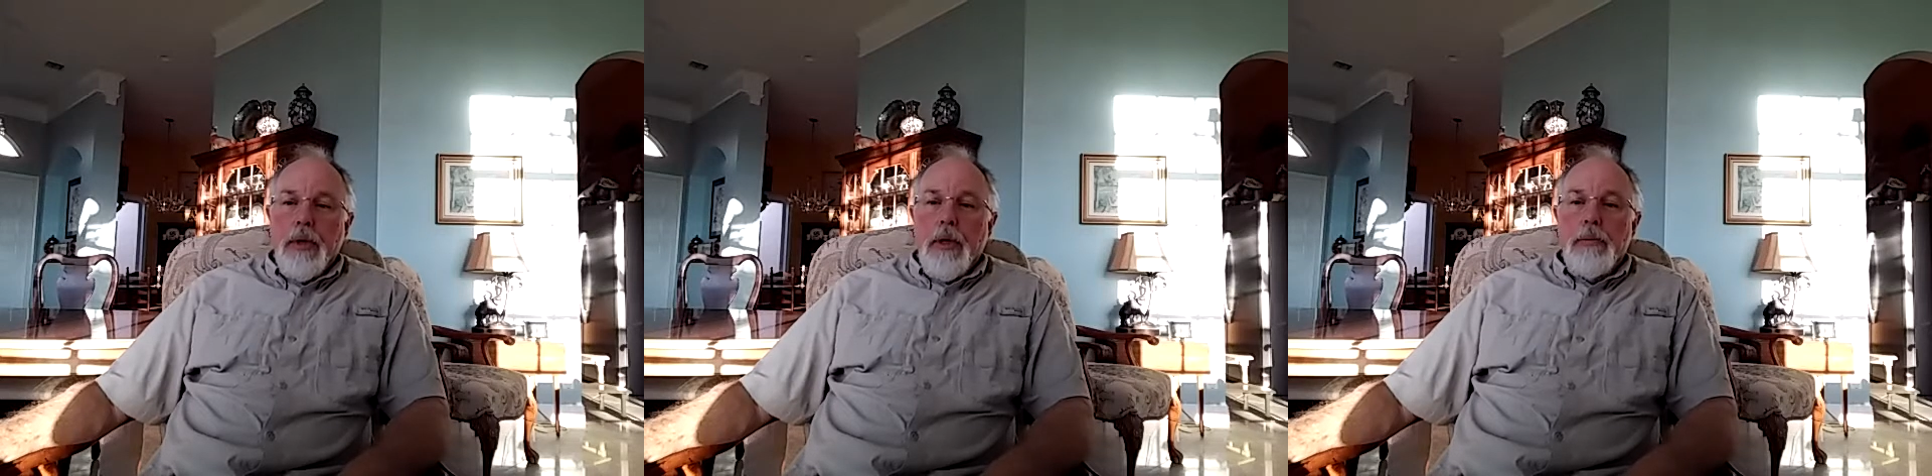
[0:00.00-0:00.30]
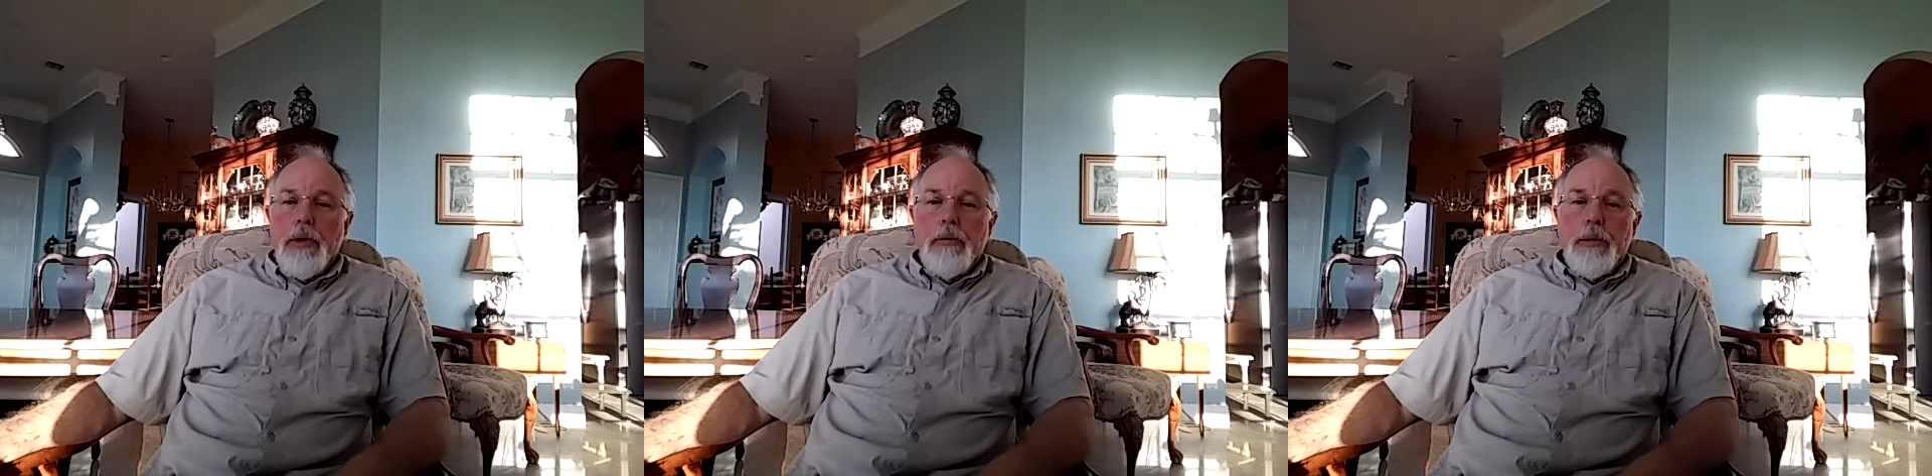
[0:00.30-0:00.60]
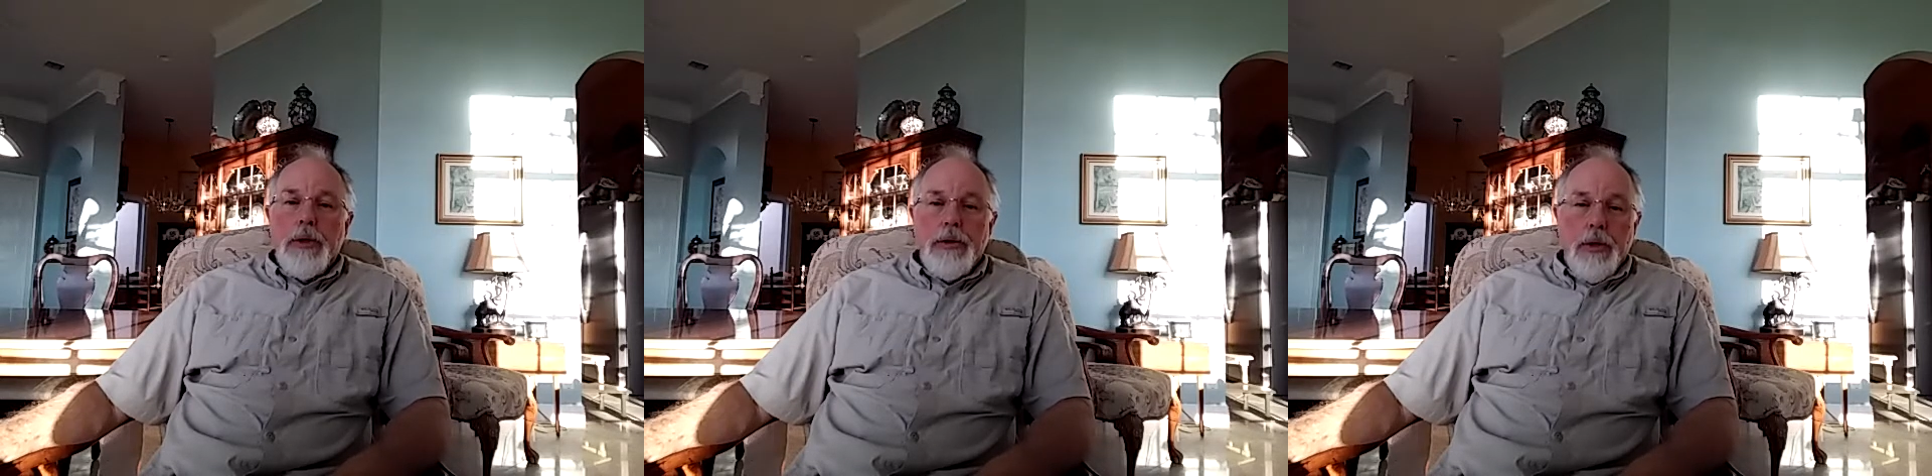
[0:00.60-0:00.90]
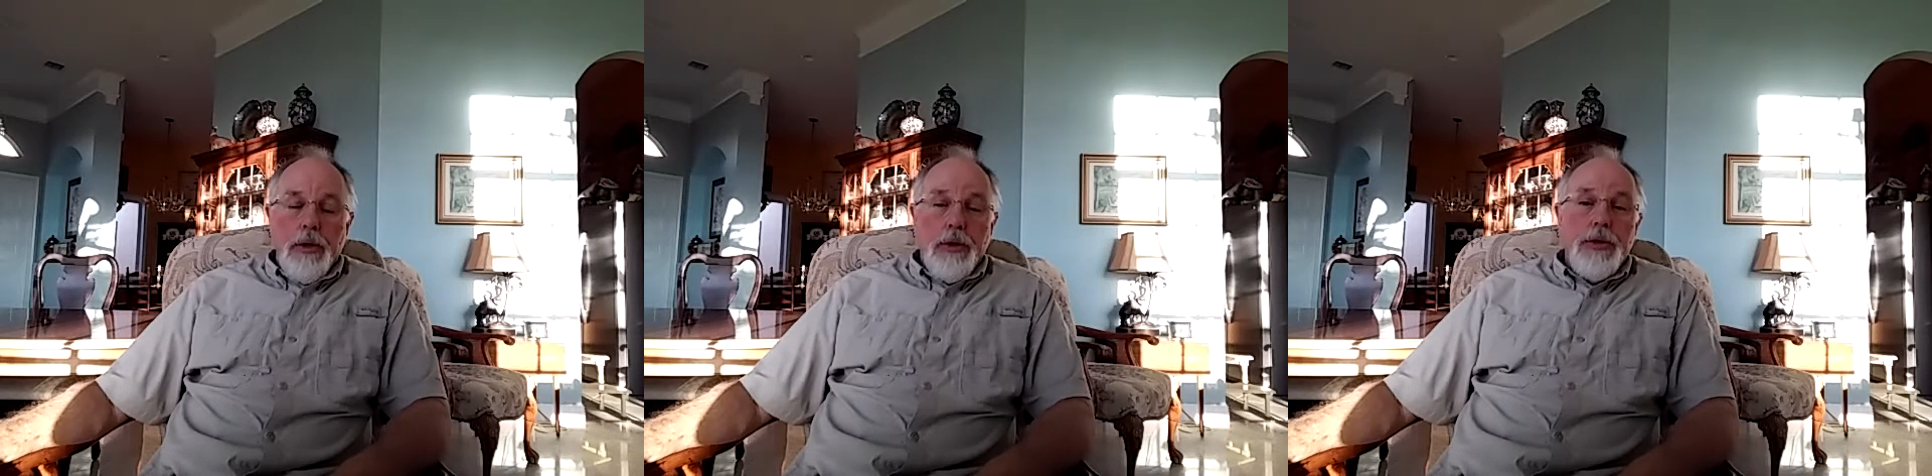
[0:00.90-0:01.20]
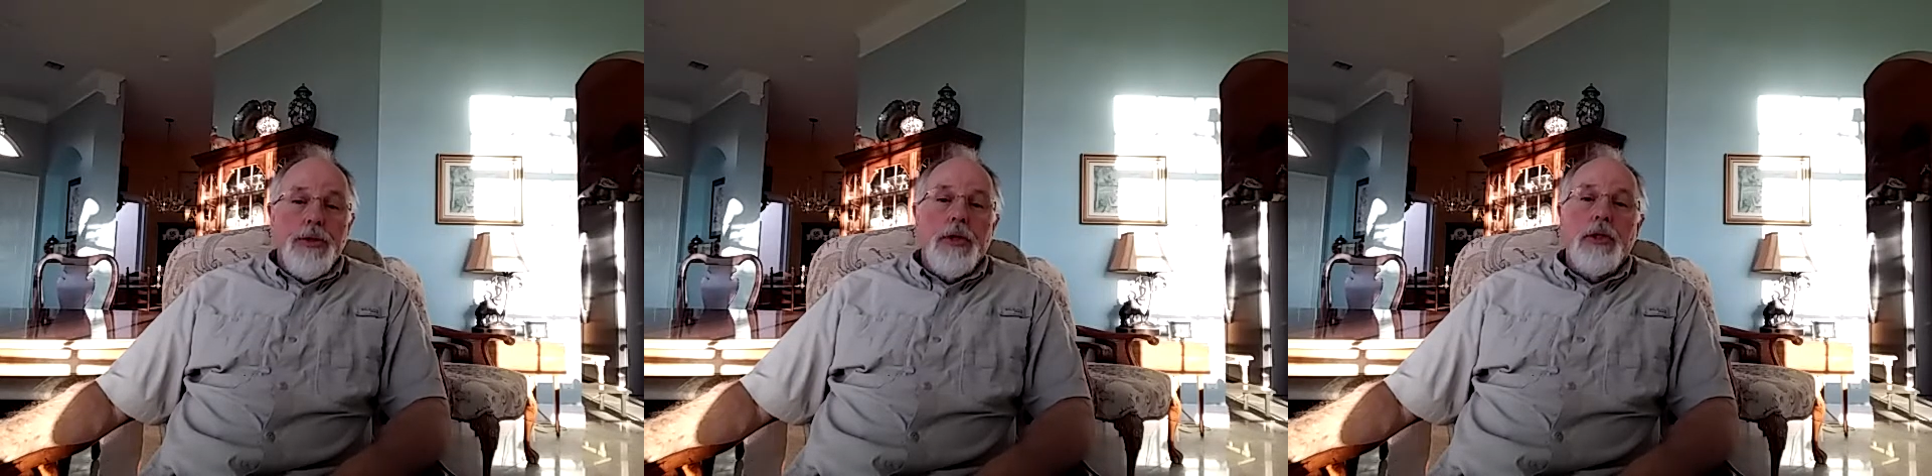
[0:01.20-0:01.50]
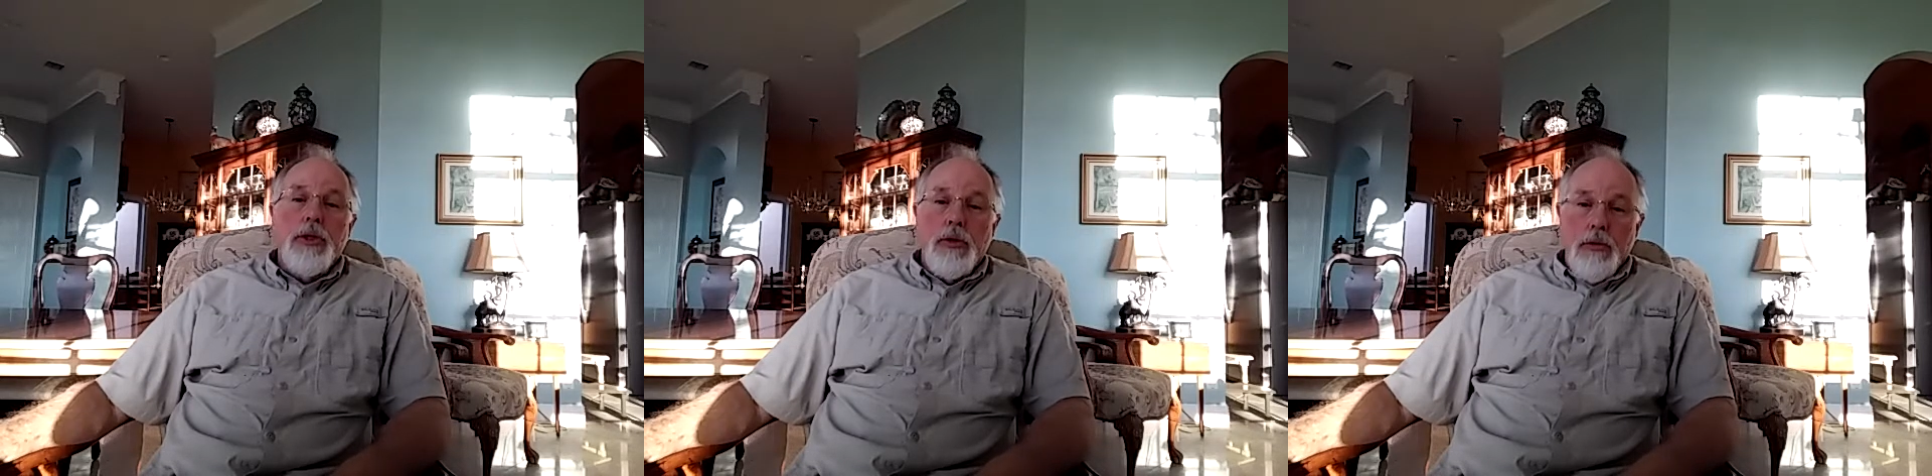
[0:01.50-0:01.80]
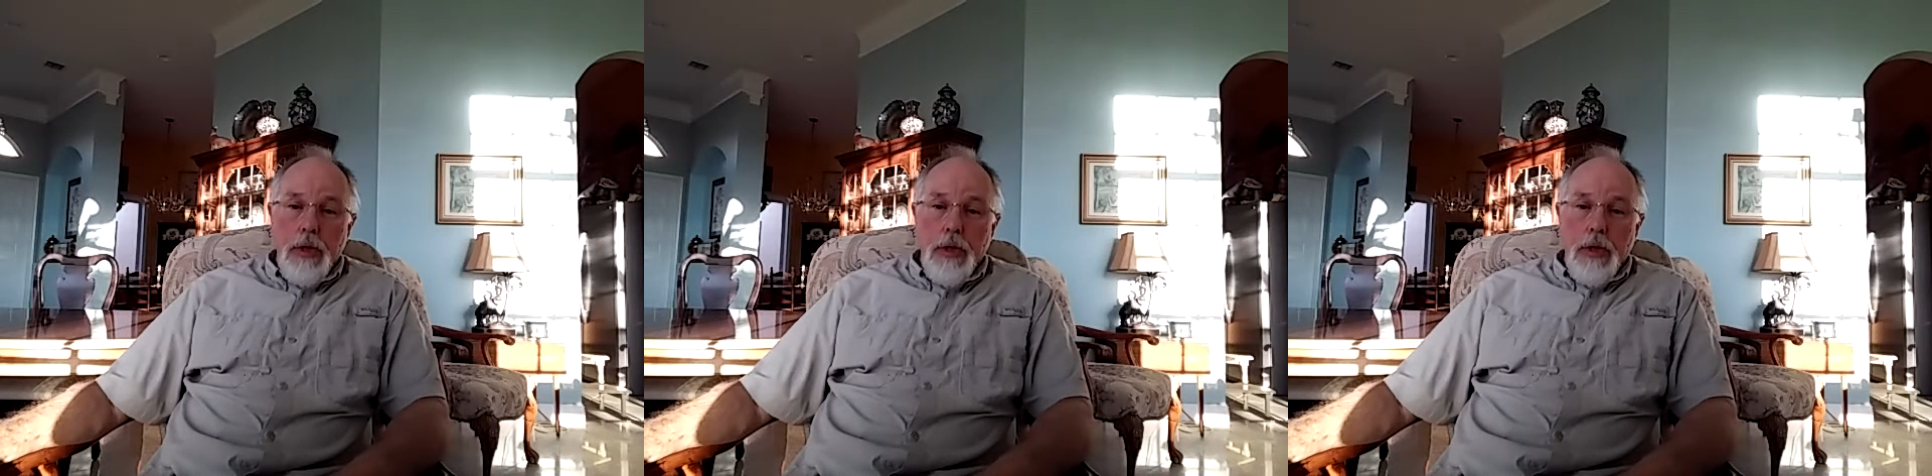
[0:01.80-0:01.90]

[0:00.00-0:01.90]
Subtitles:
about mental illness, and that there